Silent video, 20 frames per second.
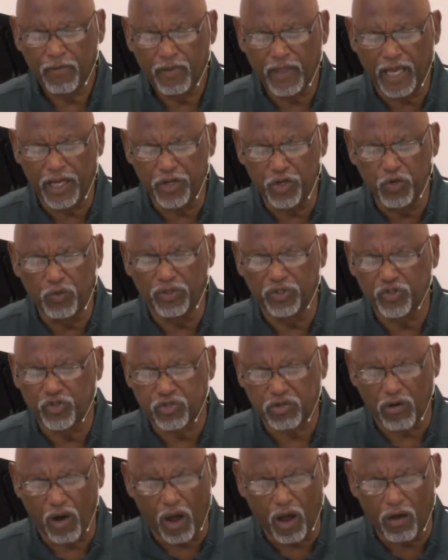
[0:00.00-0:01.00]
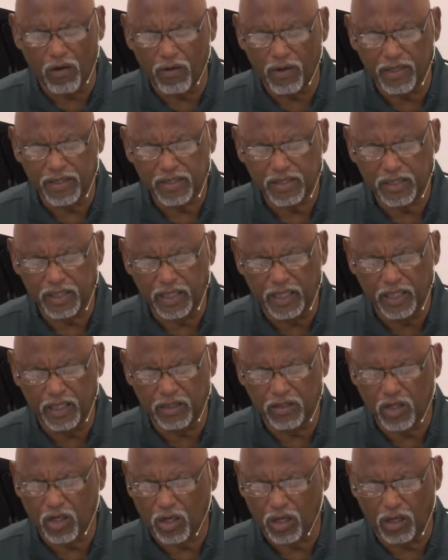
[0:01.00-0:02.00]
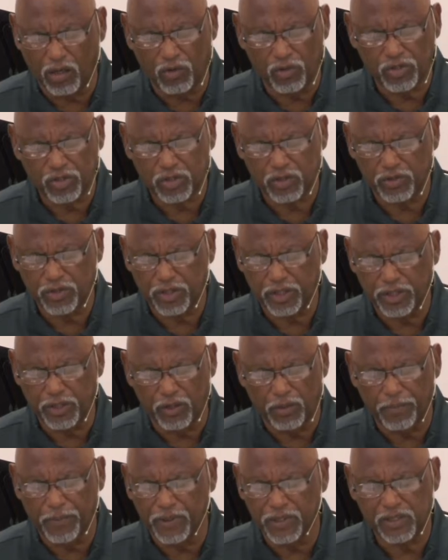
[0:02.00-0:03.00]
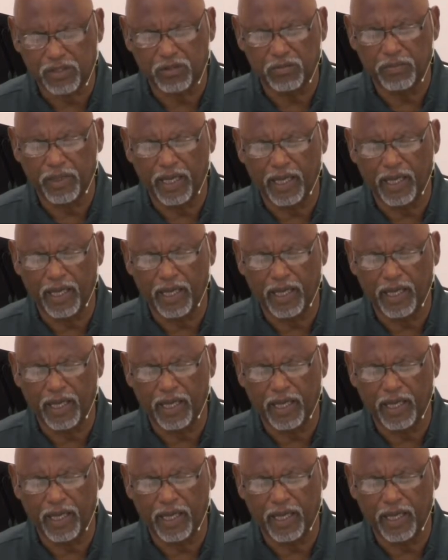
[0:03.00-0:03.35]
that you would draw us in closer to your bosom,